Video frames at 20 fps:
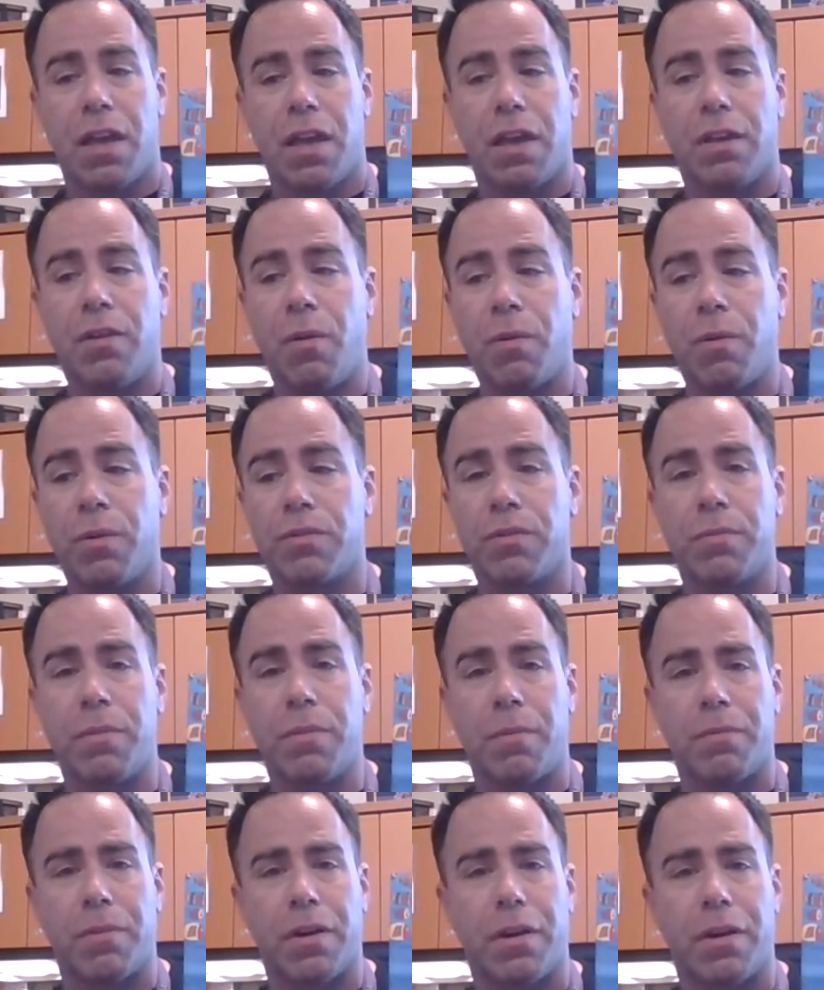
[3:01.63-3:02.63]
and always
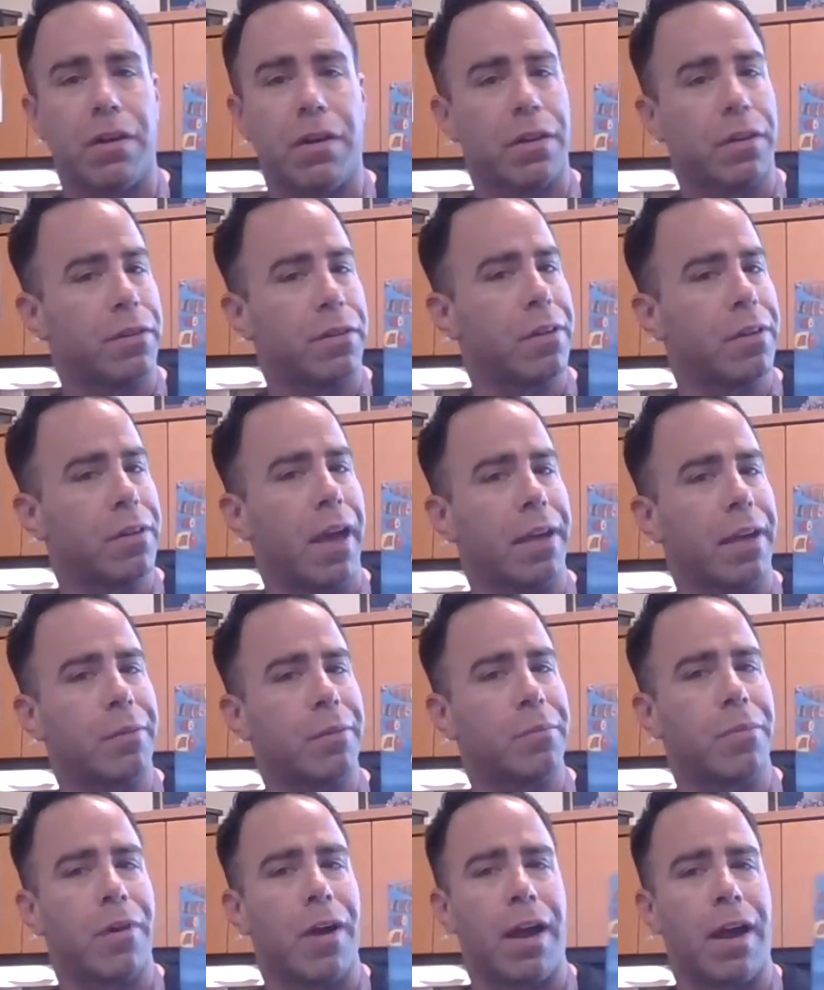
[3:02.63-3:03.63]
remember your
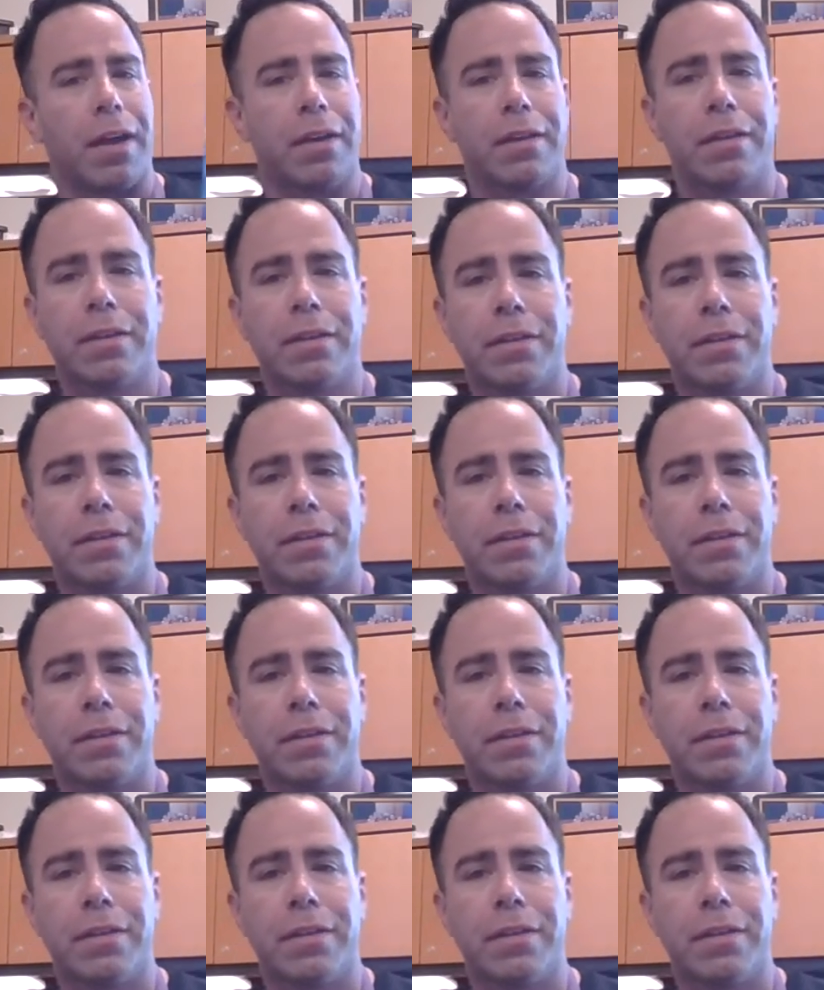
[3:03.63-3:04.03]
lion pride.